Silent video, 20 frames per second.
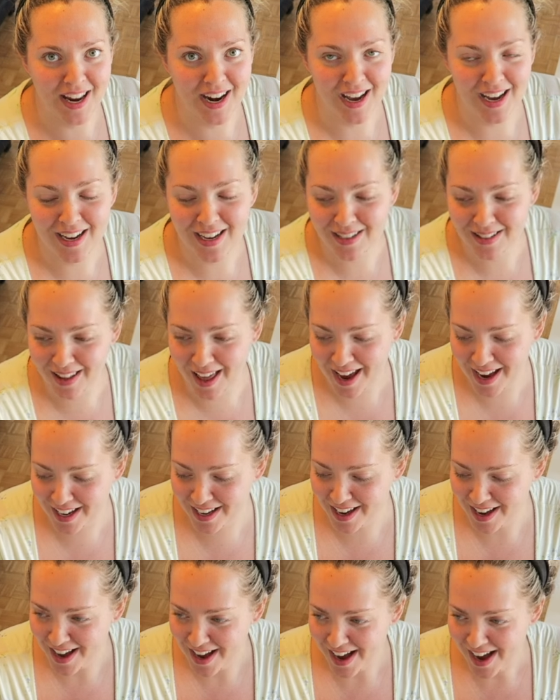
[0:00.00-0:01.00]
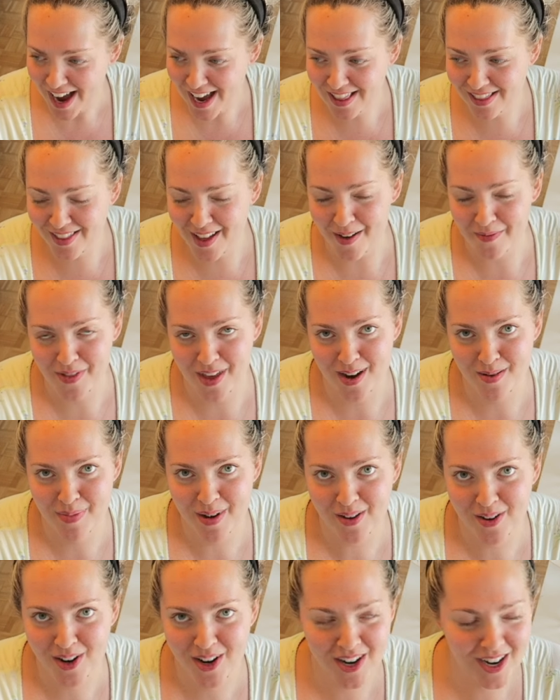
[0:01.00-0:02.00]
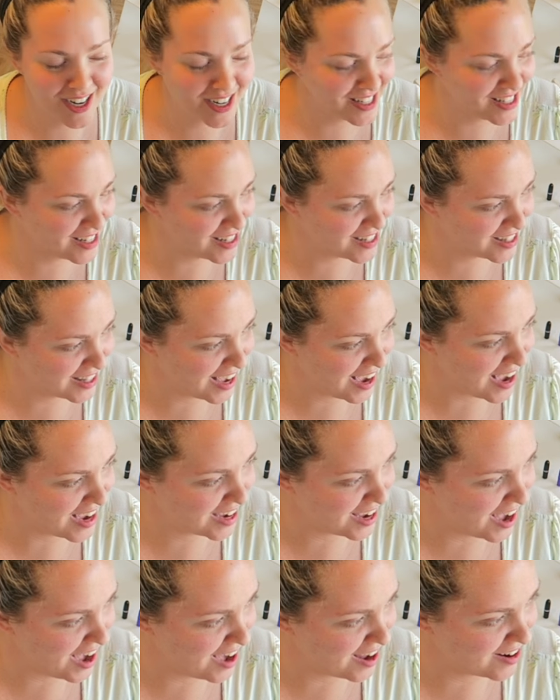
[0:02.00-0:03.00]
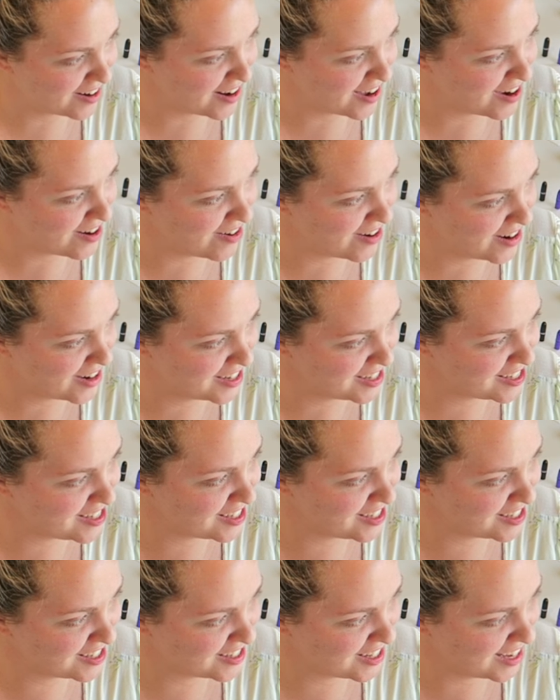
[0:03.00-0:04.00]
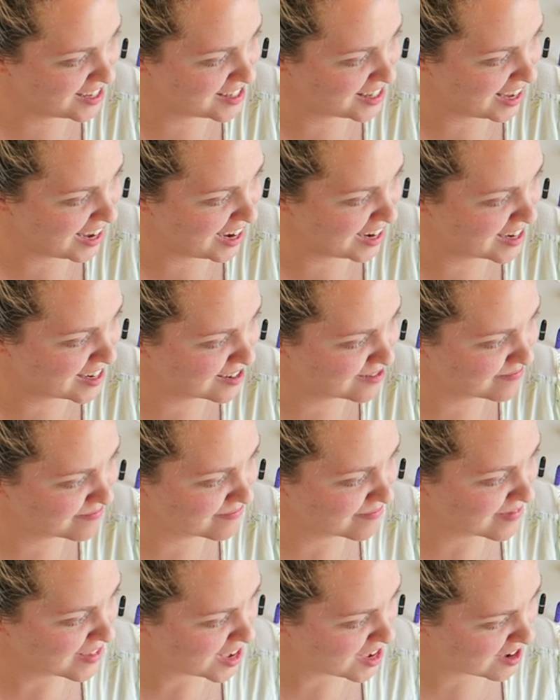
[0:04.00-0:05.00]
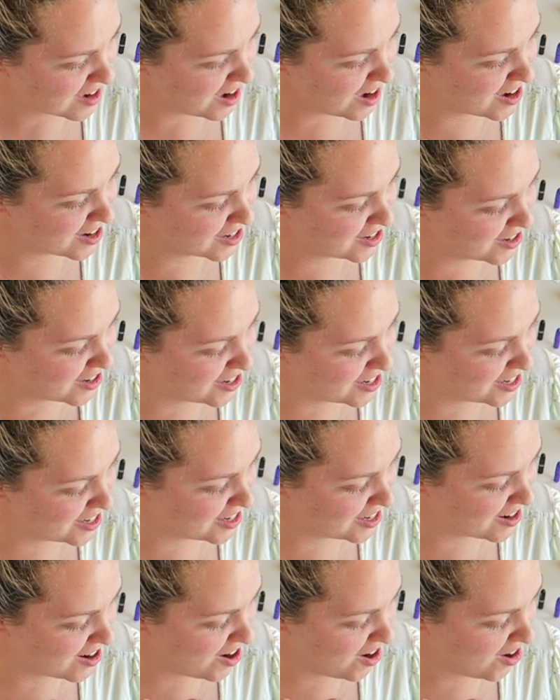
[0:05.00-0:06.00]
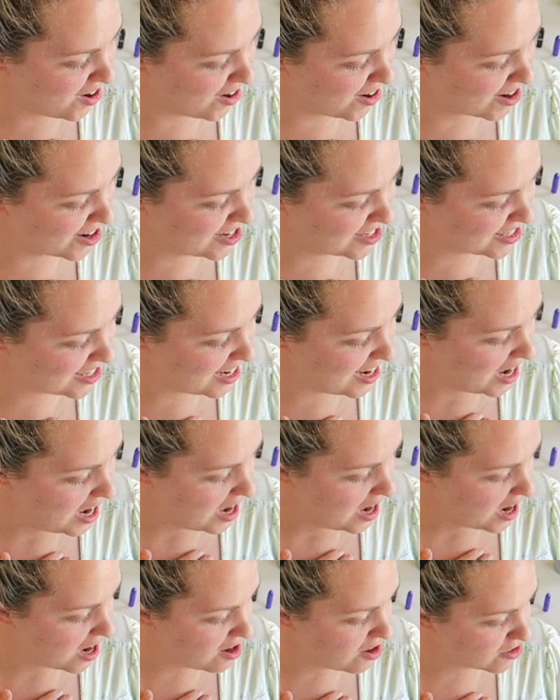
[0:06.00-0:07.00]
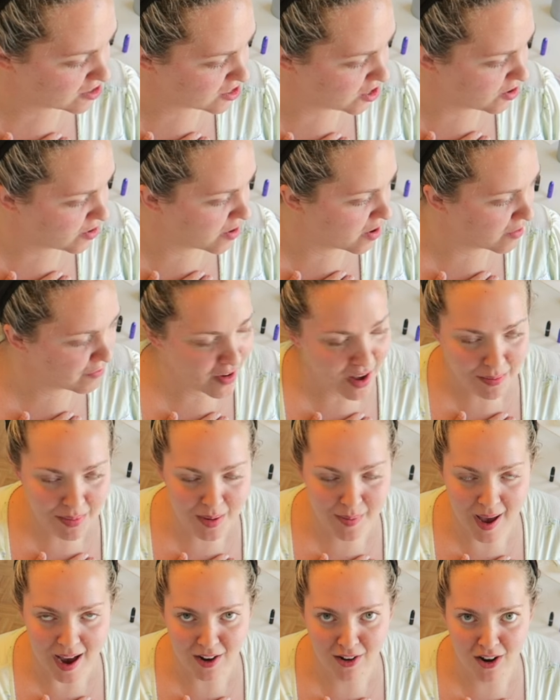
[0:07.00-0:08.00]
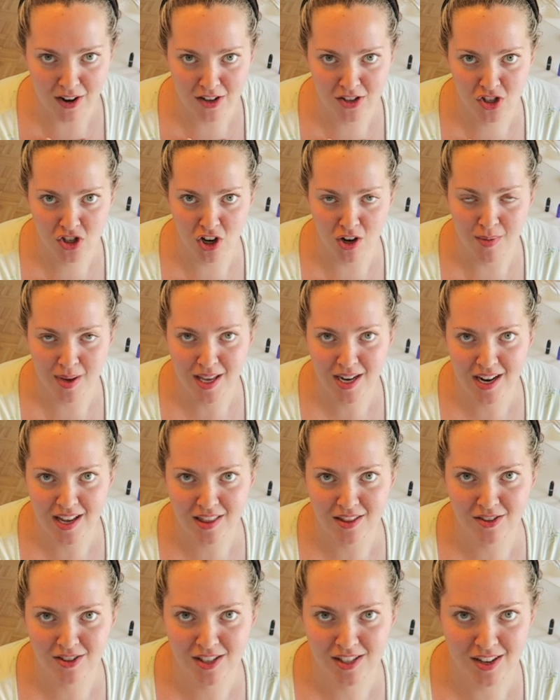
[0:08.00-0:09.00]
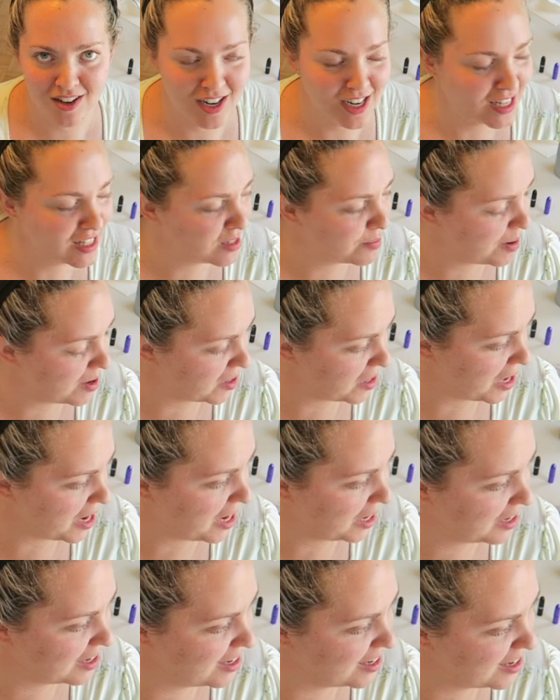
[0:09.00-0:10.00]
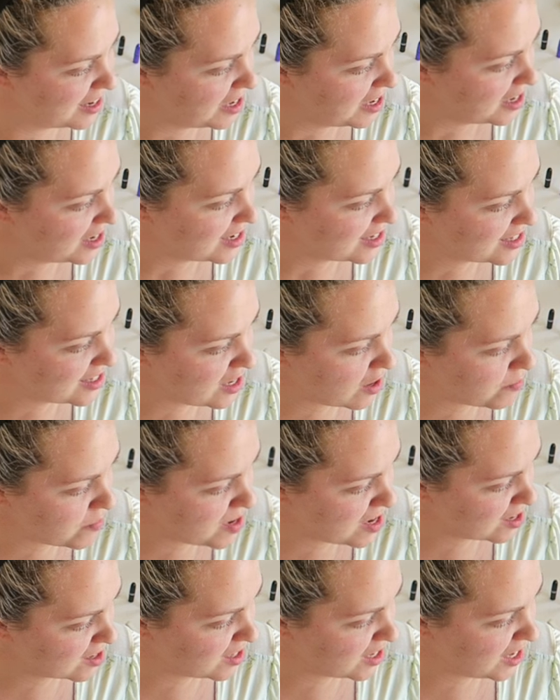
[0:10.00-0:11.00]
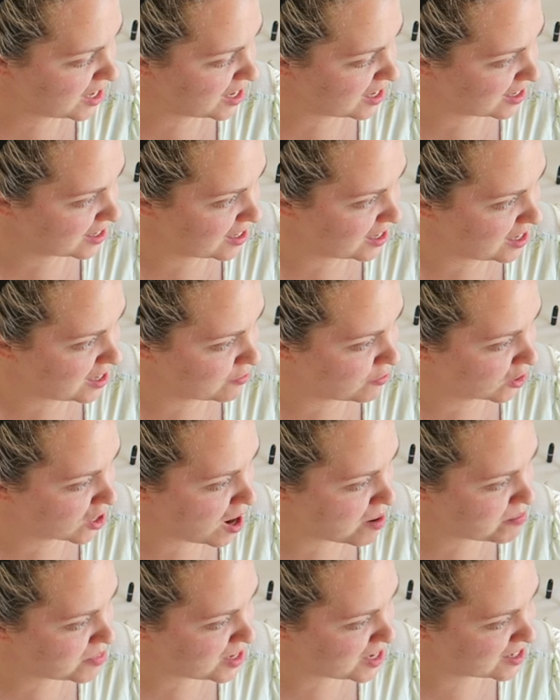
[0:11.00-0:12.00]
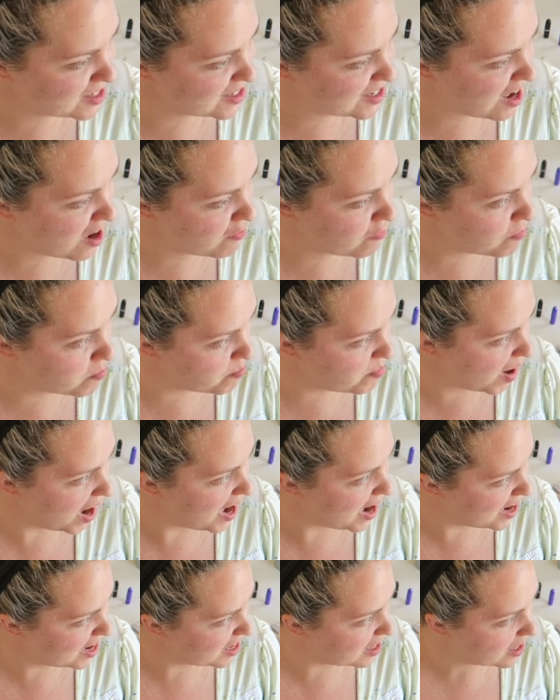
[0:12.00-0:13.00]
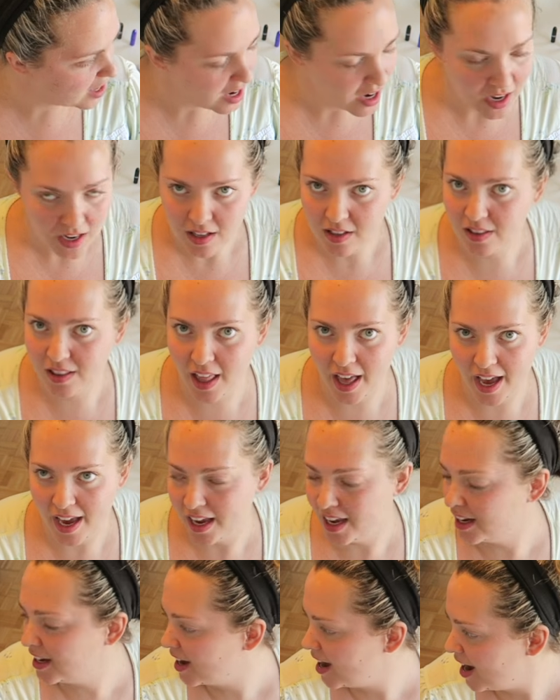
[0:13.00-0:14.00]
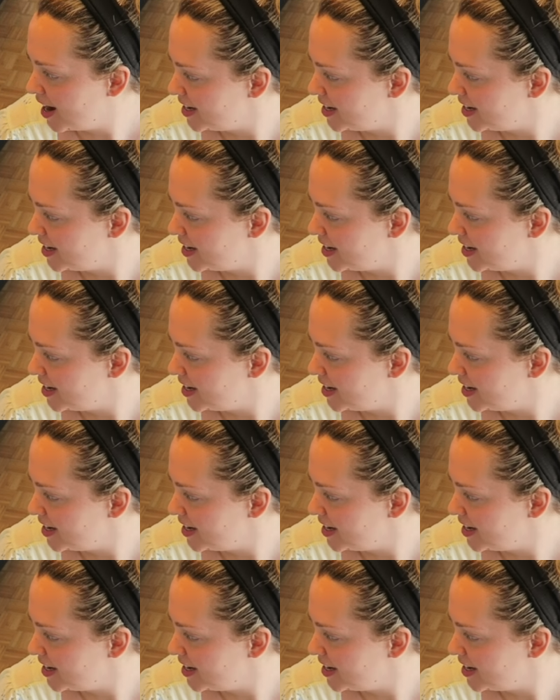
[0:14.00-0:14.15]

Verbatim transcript: And I like, I love that about her because it's like, I don't know, she just has like a good heart. And also her family background is German and they're serious about like stuff being clean and cleaning for company and stuff. But like,